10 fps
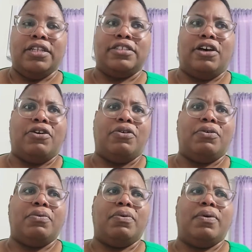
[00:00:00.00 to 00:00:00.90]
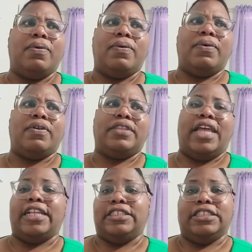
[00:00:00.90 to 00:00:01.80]
So
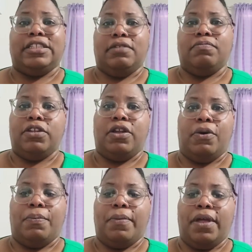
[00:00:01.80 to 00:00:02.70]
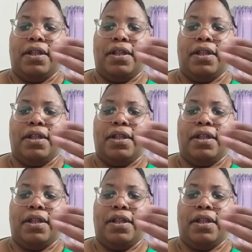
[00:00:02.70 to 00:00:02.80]
that just, you know,